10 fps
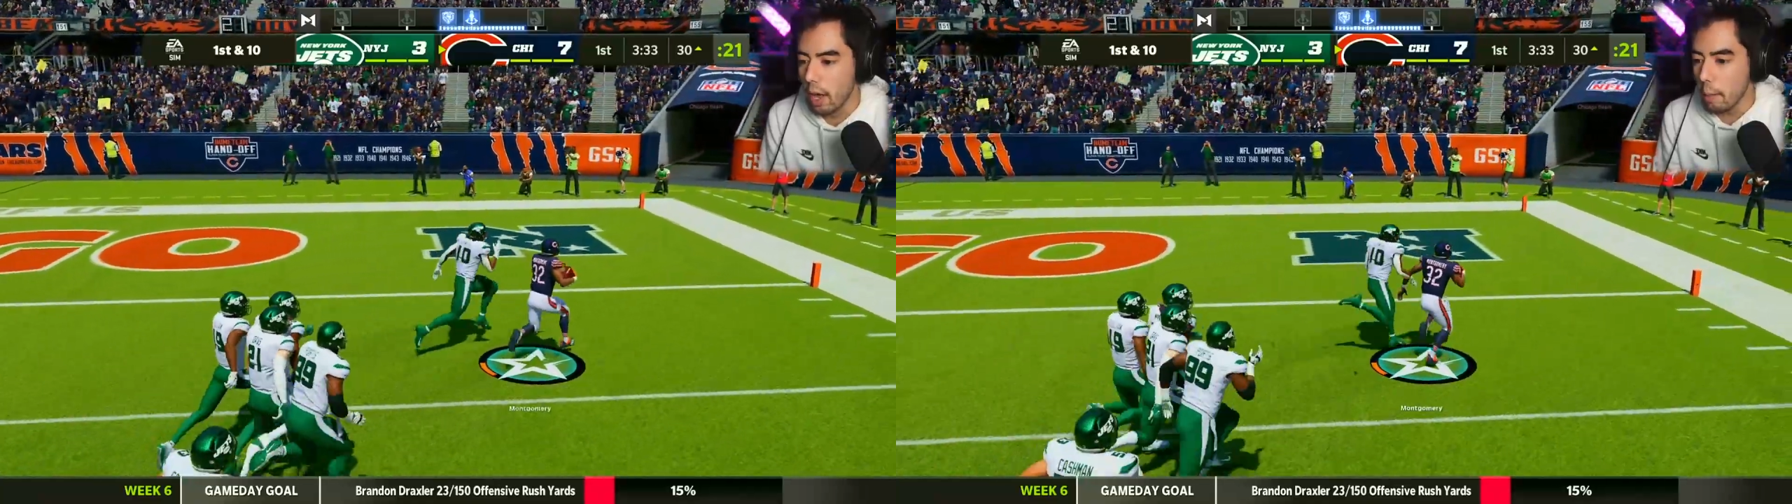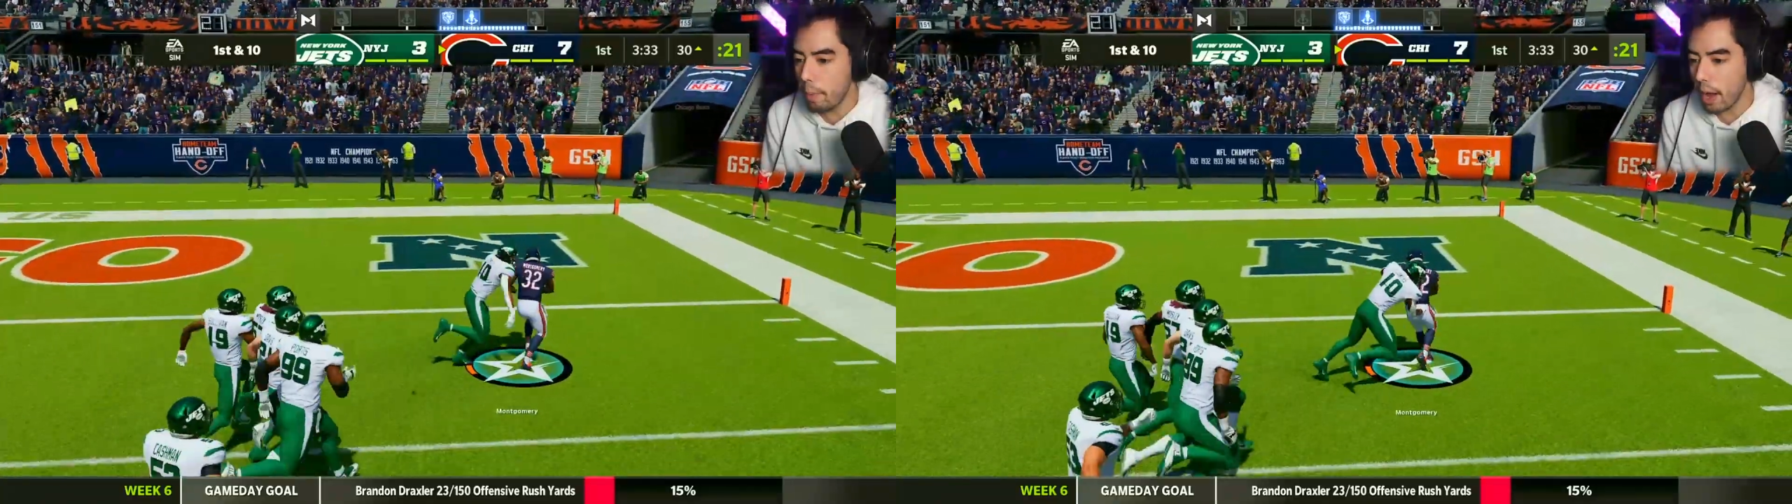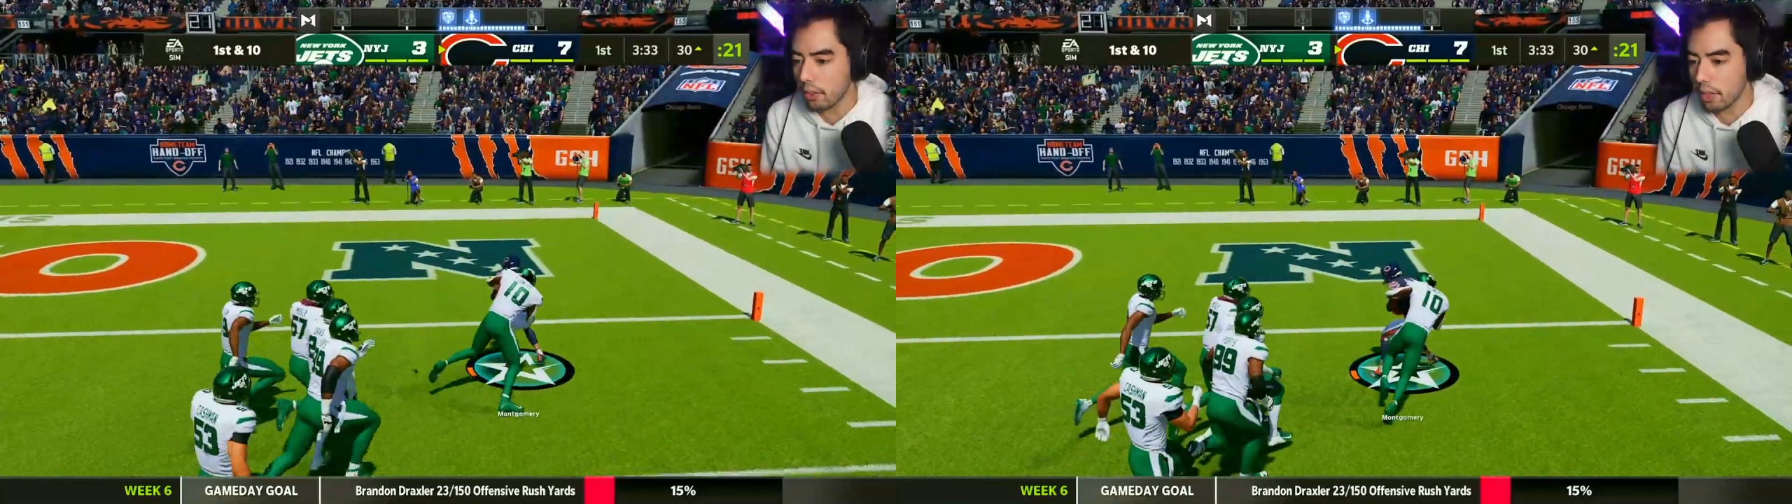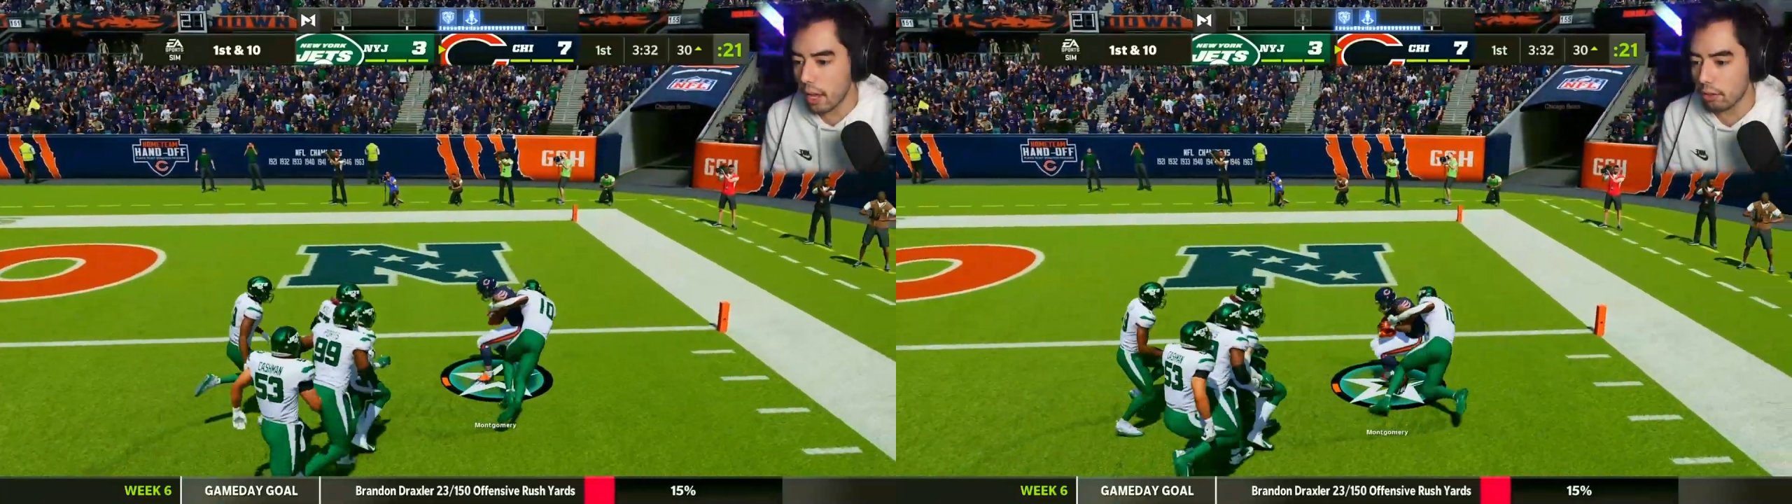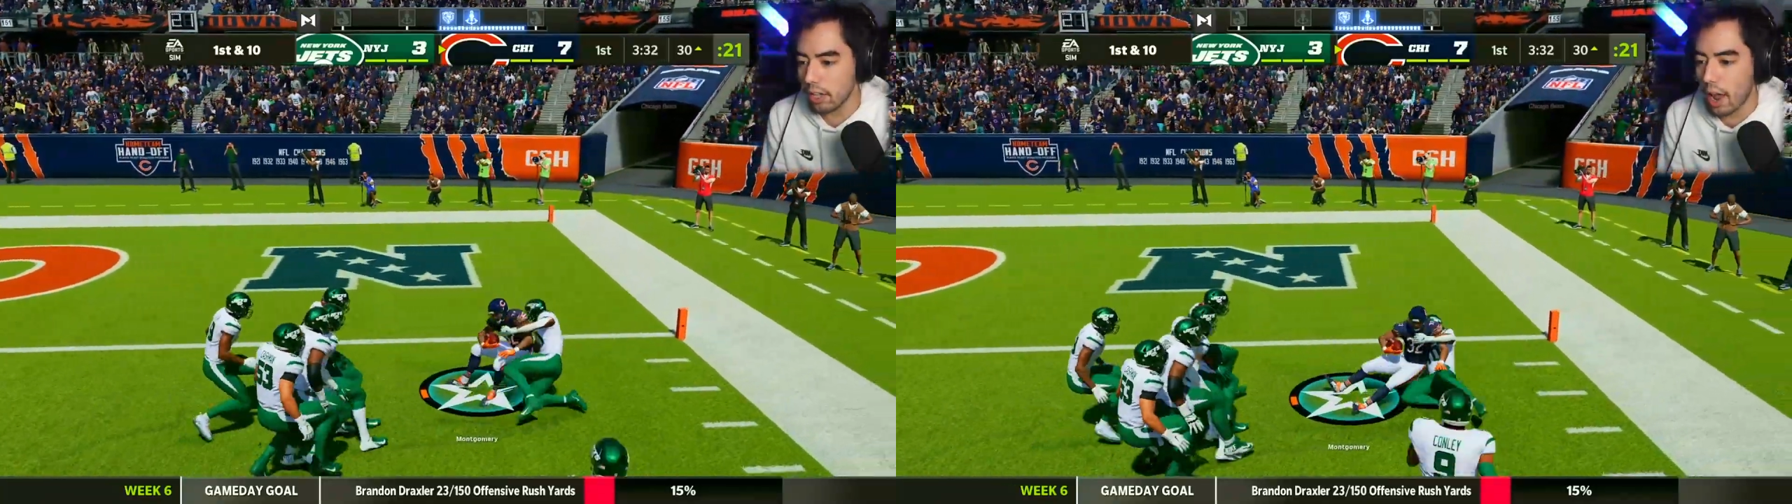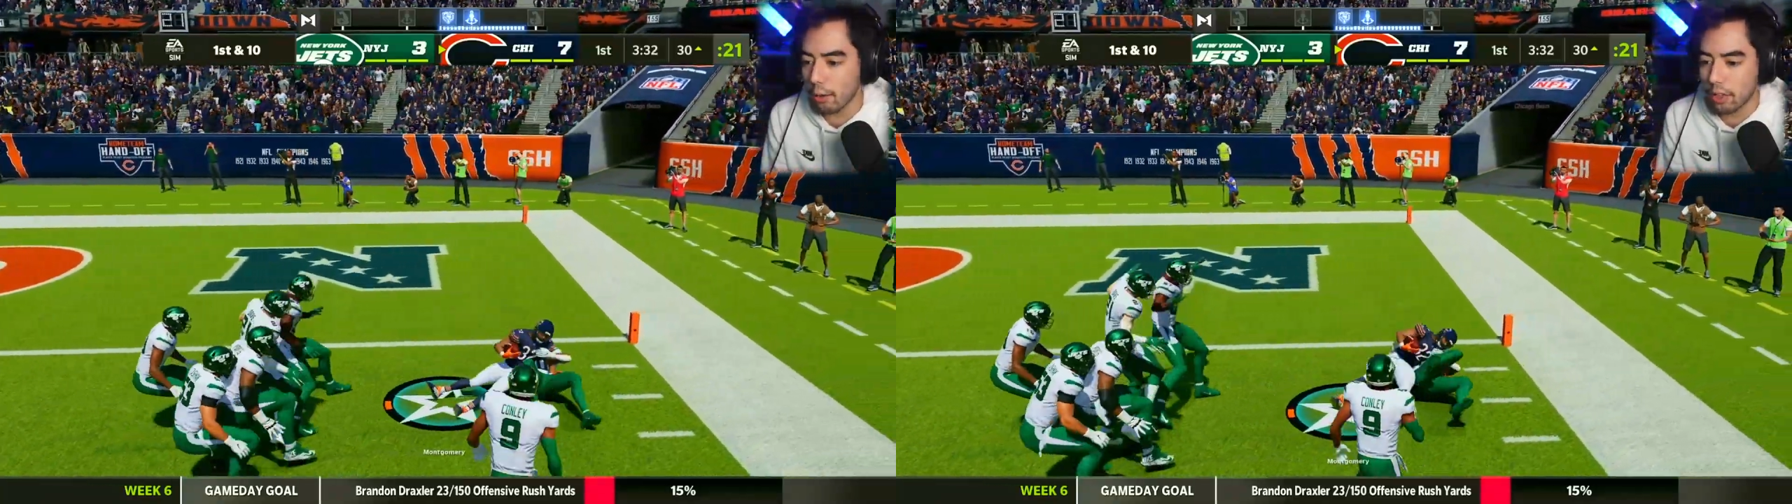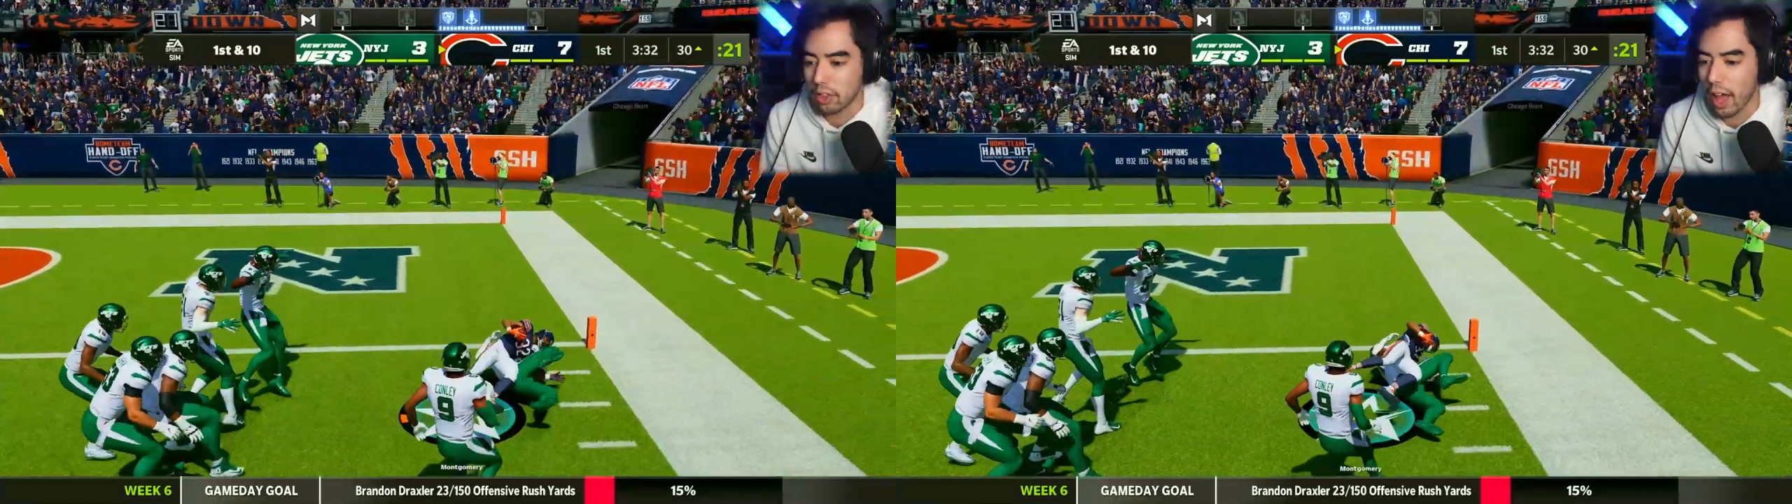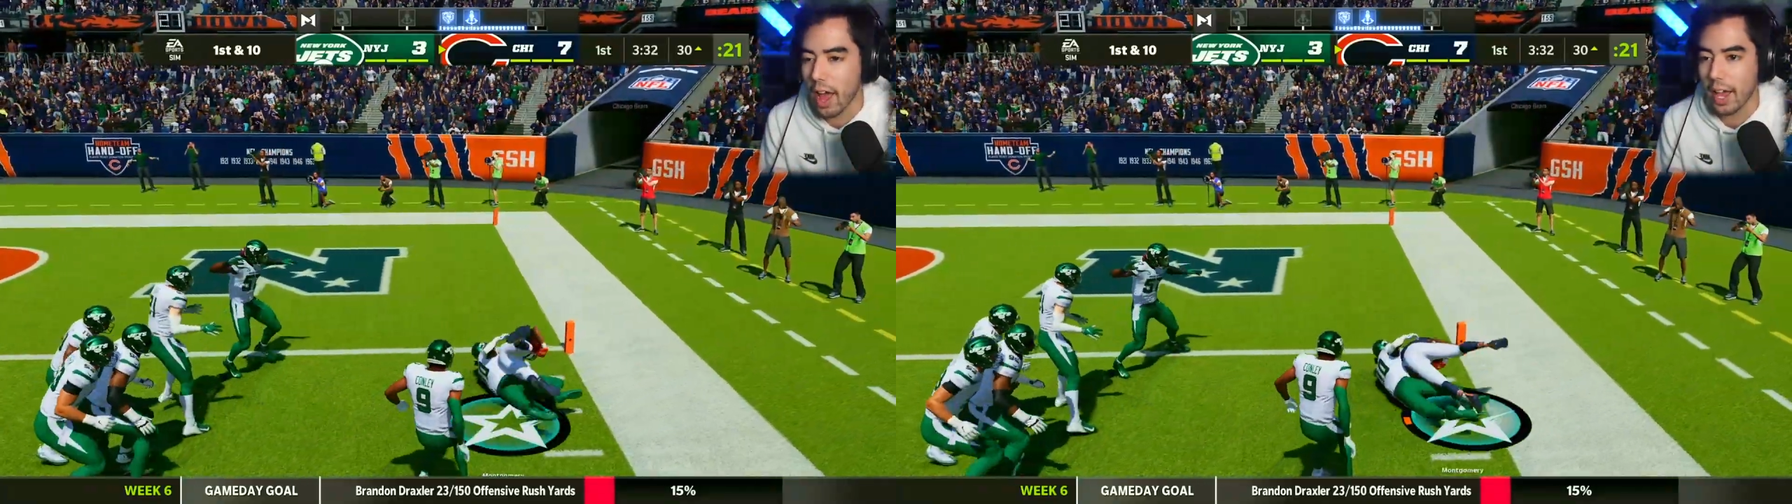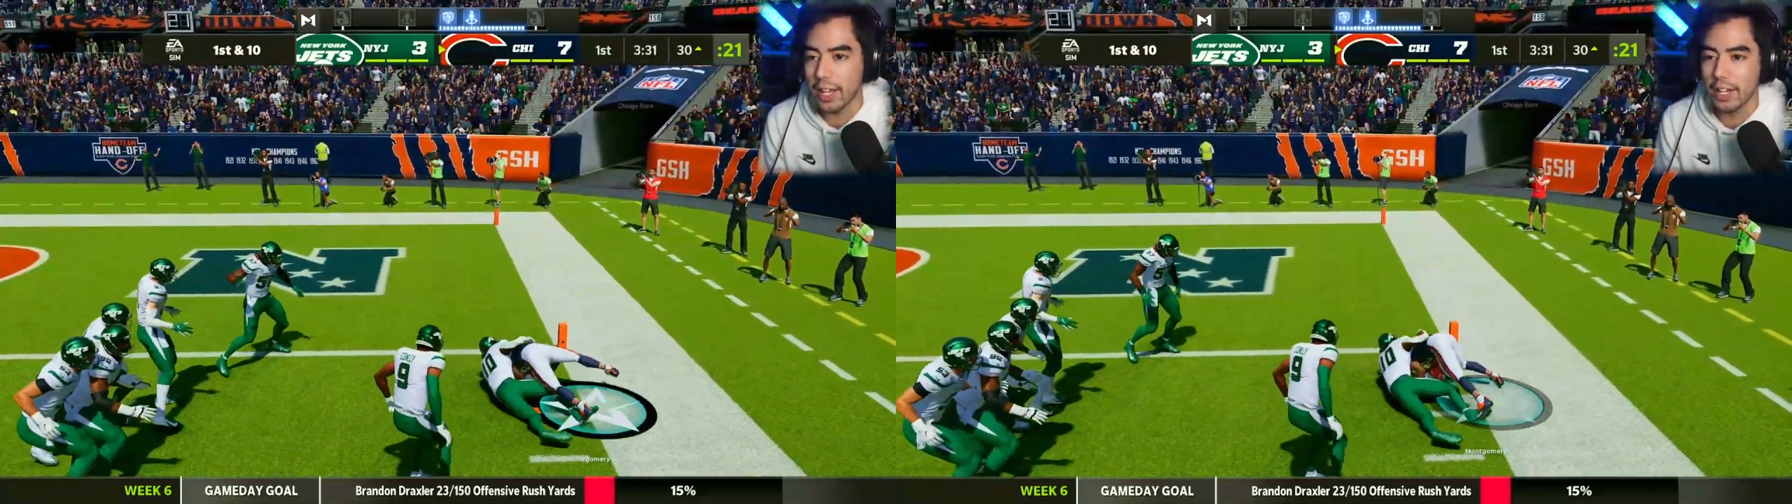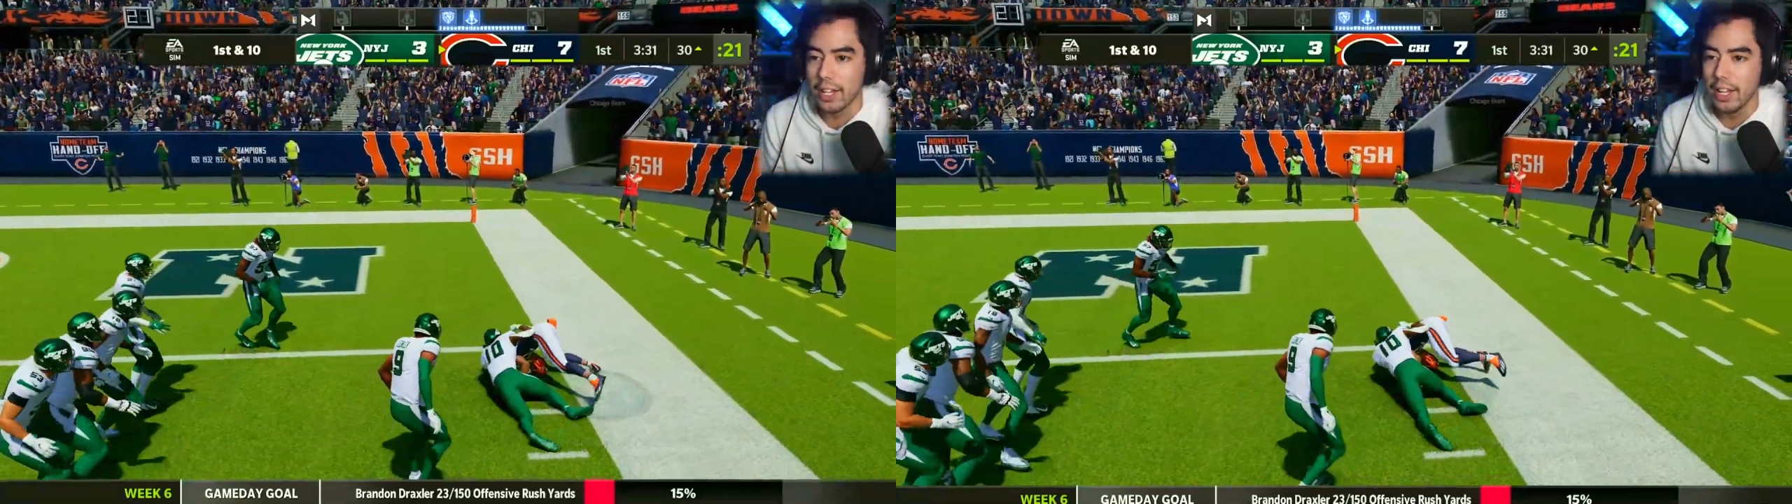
bounces out to the outside.